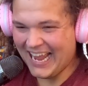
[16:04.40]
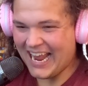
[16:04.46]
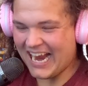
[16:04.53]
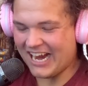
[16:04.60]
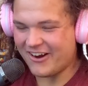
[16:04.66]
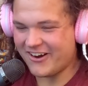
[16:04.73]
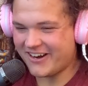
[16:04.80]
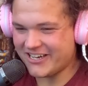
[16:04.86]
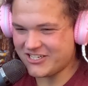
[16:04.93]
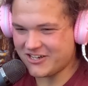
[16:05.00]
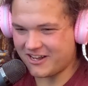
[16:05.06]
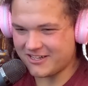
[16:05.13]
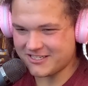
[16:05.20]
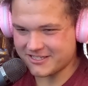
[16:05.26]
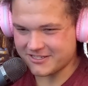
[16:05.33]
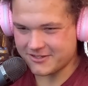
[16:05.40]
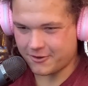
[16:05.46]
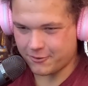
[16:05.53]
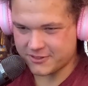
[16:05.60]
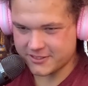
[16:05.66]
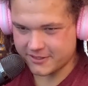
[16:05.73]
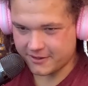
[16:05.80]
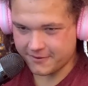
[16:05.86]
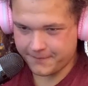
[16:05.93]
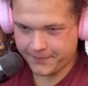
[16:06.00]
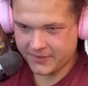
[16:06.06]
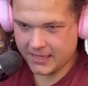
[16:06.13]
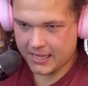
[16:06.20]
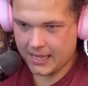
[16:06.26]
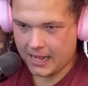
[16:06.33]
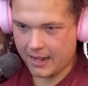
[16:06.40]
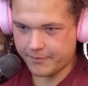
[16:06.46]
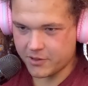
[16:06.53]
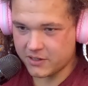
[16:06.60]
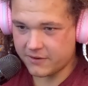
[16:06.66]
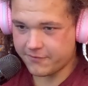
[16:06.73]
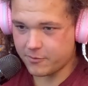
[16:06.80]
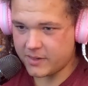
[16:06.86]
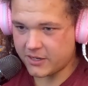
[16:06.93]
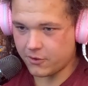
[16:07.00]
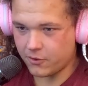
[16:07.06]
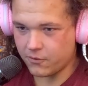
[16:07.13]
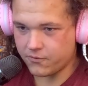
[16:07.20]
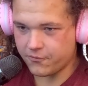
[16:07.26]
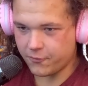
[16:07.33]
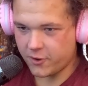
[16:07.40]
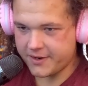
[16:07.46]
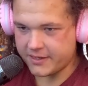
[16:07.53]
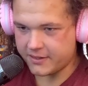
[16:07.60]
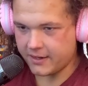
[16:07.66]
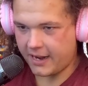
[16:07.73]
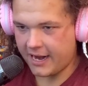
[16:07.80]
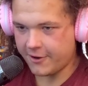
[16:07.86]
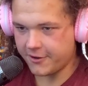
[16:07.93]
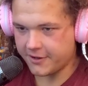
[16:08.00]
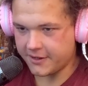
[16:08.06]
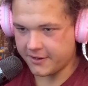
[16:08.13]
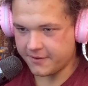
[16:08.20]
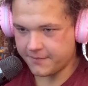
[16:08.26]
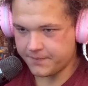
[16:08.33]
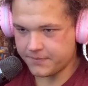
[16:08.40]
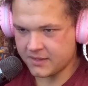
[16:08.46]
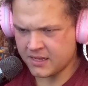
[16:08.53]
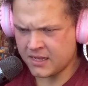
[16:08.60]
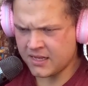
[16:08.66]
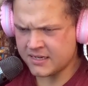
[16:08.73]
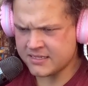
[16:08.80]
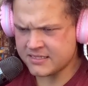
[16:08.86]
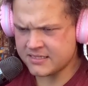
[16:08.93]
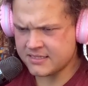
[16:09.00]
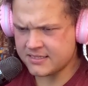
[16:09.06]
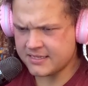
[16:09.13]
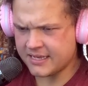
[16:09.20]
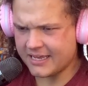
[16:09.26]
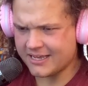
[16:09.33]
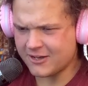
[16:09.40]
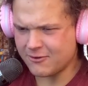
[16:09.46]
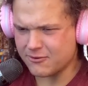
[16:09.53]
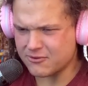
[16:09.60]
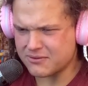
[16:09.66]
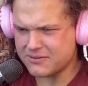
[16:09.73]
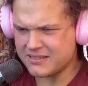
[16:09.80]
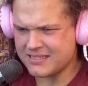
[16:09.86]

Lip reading: Erica Johnson, Tulsa. I'm looking for my old friend, Erica. Tickle.